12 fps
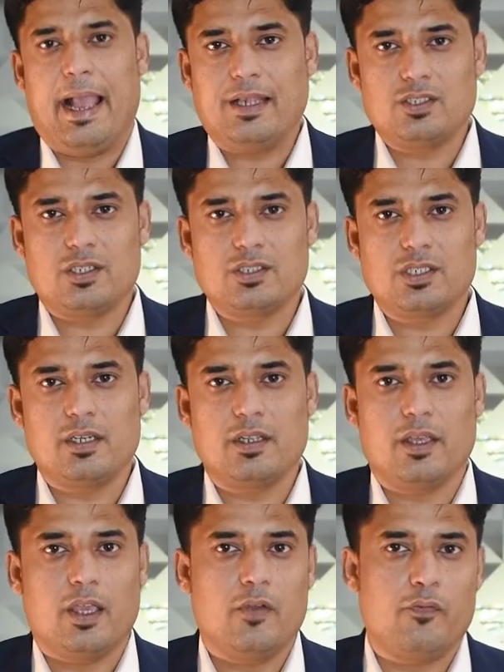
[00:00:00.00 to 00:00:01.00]
As a result,
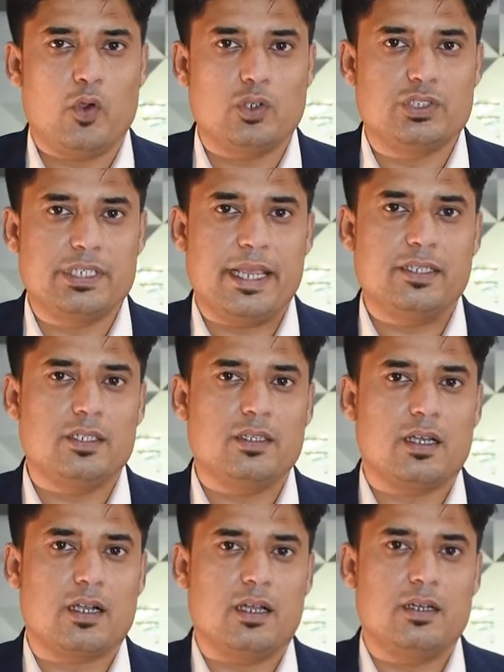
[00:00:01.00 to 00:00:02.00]
if you are changing
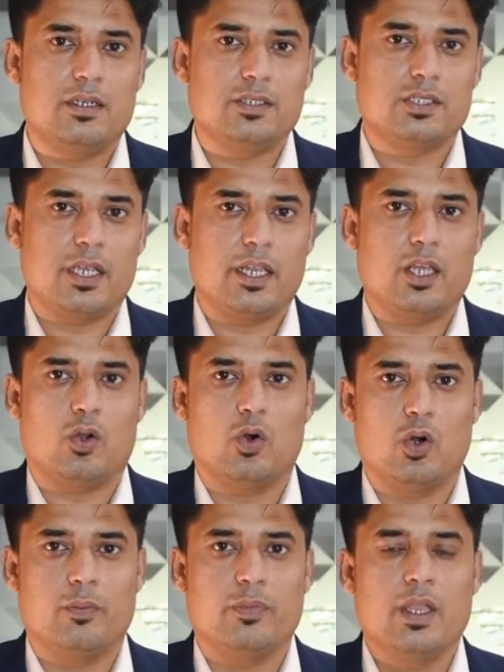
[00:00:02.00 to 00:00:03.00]
the colors in your
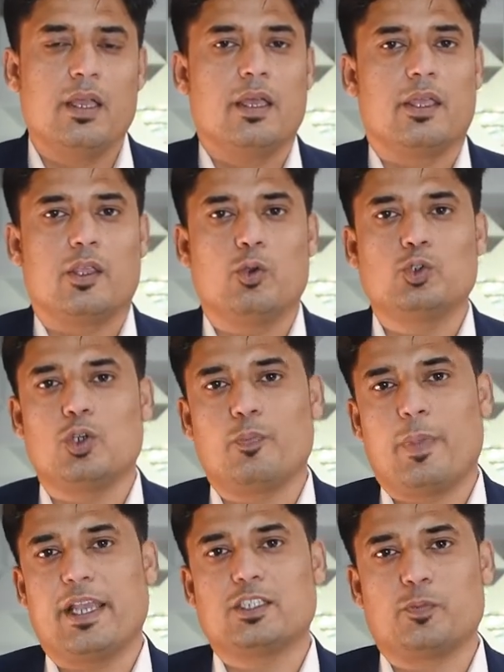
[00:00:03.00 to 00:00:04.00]
home, you should
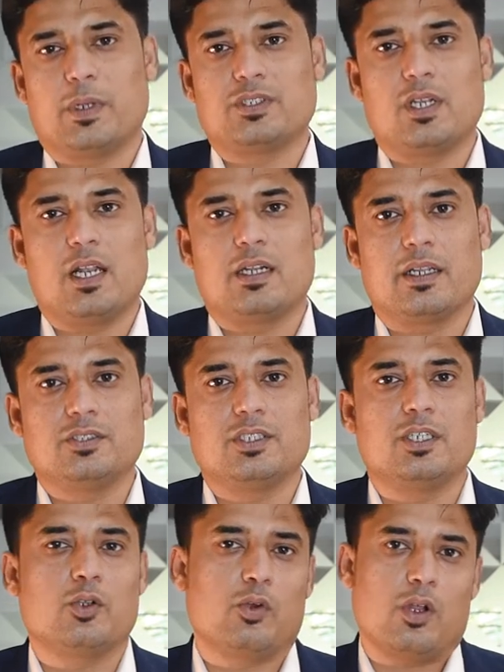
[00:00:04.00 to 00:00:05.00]
pay special
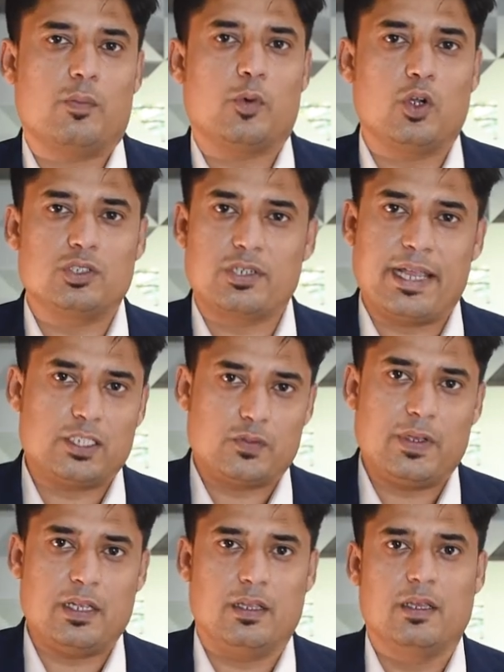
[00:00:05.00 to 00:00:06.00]
attention to your upholstery as
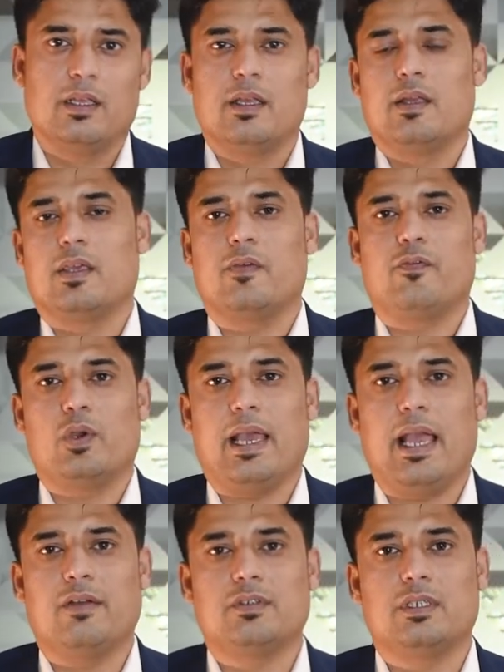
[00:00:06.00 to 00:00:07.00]
well. If you
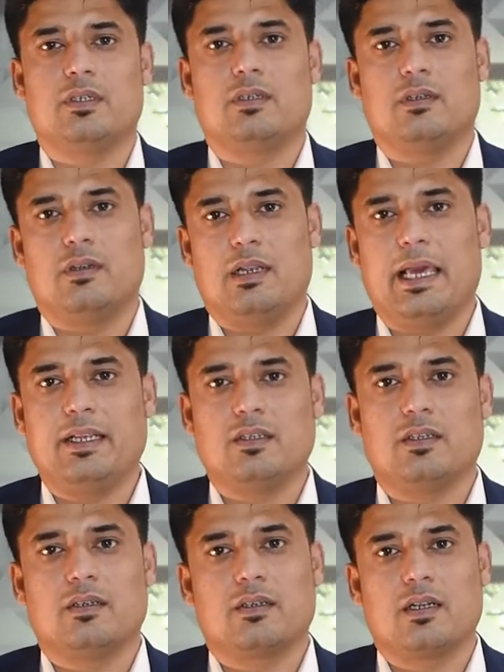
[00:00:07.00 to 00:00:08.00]
have a
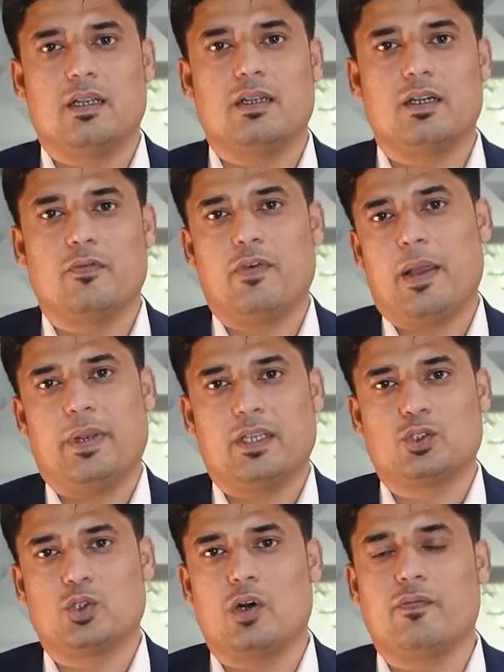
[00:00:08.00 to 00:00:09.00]
light colored
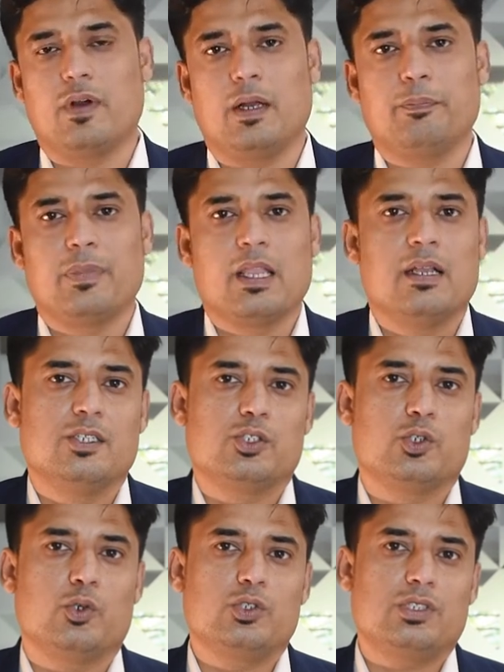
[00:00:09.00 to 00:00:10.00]
fabric sofa,
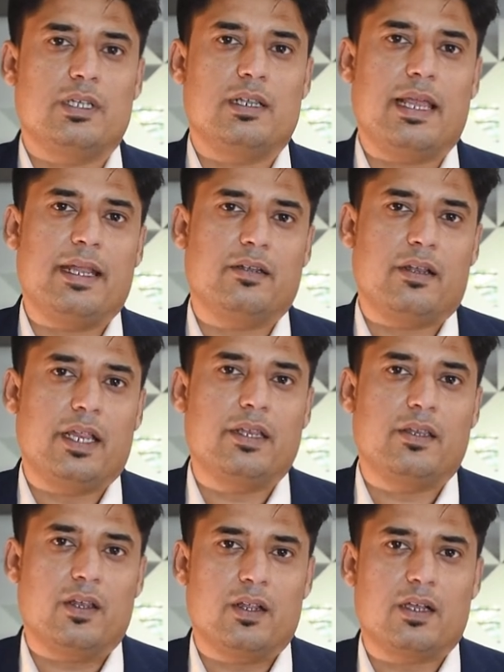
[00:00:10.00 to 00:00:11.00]
choose lighter
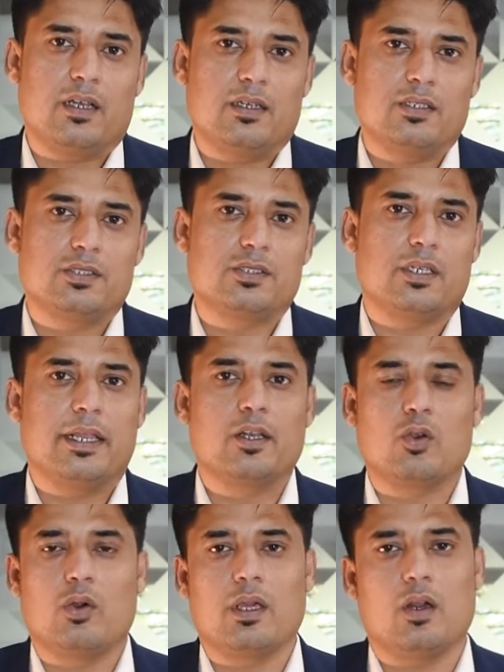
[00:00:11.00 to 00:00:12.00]
interior colors
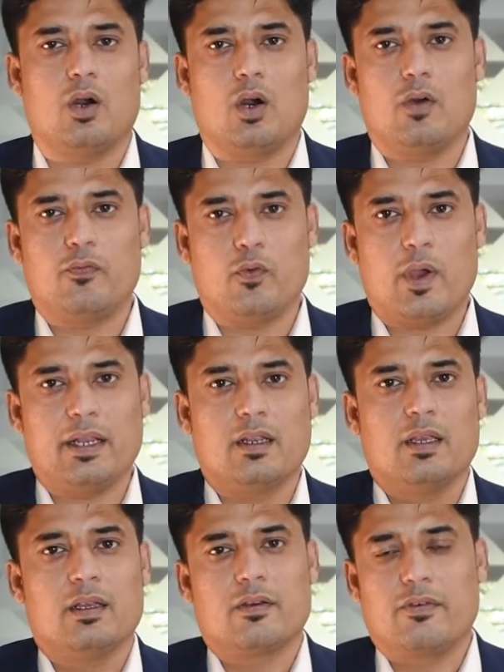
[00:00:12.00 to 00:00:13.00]
including
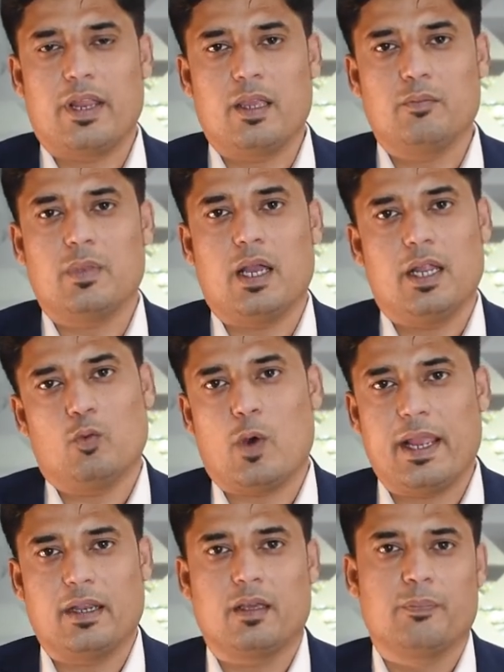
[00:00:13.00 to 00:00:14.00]
off-white, cream and white.